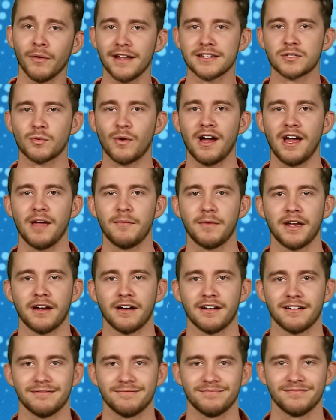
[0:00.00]
Well, that's why I'm
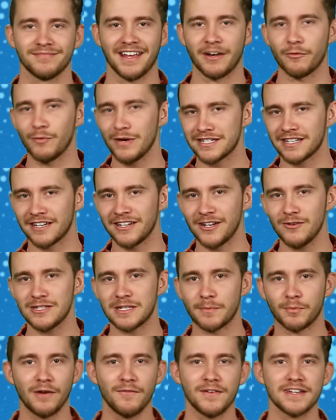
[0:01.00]
here. In recent news,
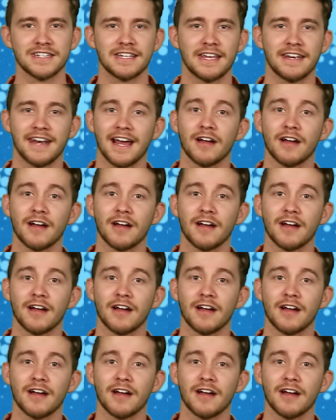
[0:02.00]
the previously